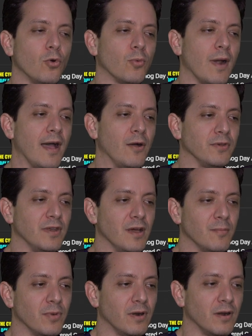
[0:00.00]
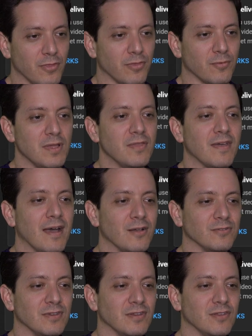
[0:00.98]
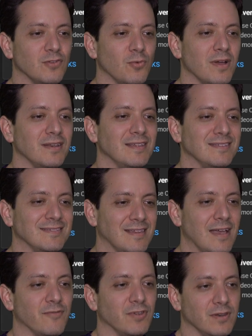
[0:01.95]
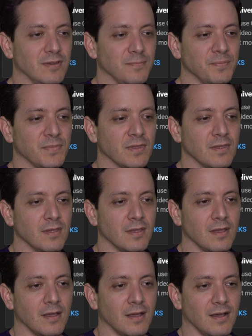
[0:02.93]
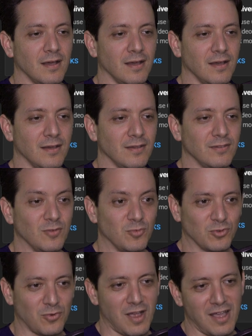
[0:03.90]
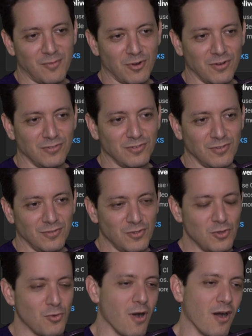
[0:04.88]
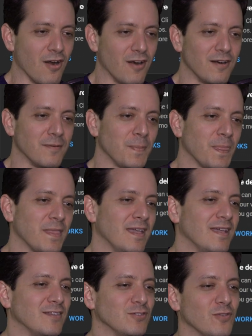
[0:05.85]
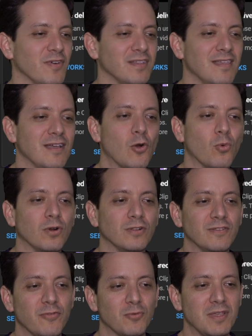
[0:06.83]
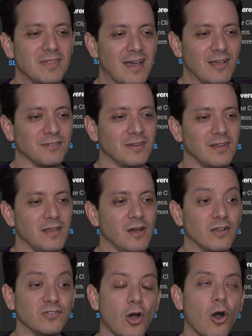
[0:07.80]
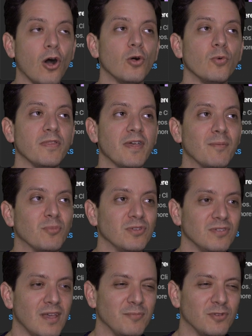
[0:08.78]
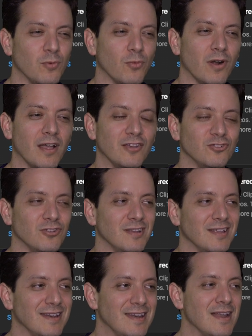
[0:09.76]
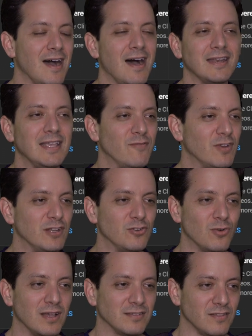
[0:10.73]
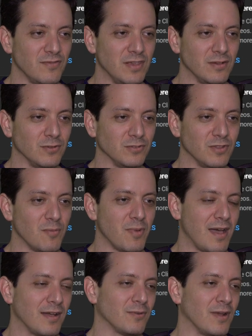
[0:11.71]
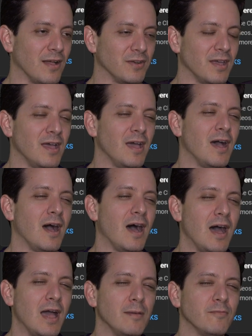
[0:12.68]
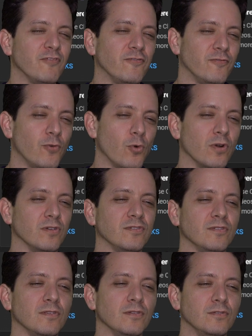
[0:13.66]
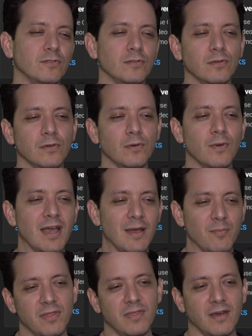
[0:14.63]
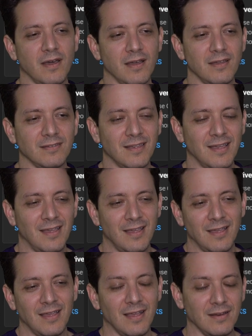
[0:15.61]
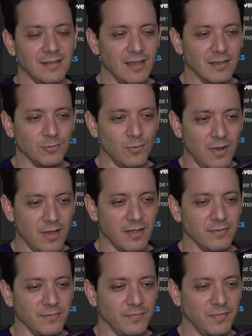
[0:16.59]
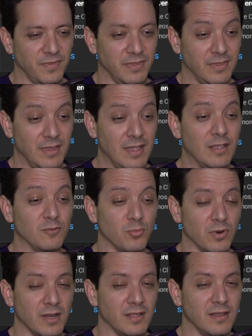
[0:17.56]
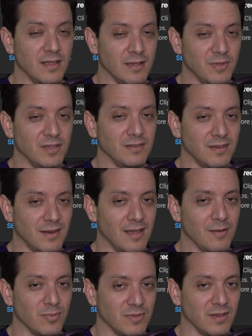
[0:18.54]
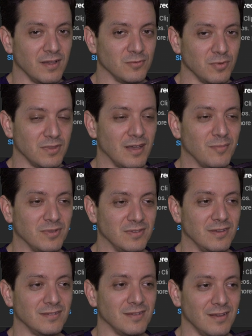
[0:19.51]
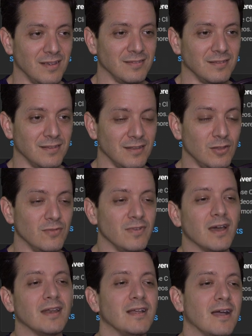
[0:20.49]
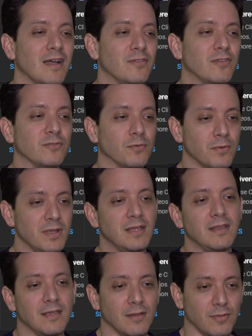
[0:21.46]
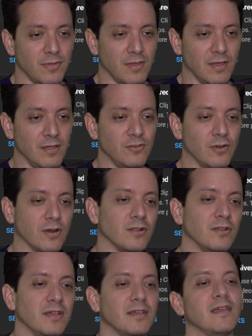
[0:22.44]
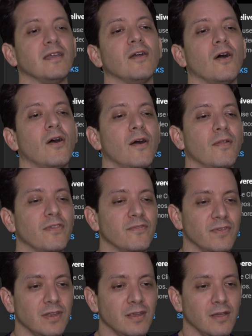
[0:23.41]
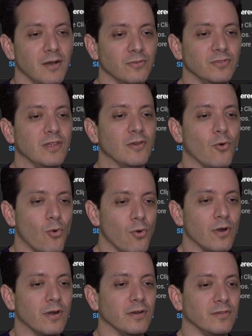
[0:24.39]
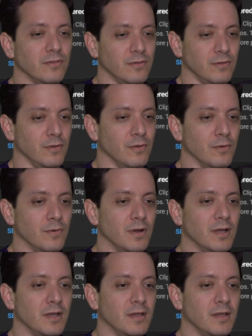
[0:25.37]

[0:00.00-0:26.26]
round number 3027 subscribers you are. So if I take a world of 3,000 Neons, all with that perception where I should not even address the vehicles in the background, I'm forced to empathize. And guess what? It's pretty damn easy to empathize with that position, isn't it? You've got a guy that's reading things, you're clicking on the videos in order to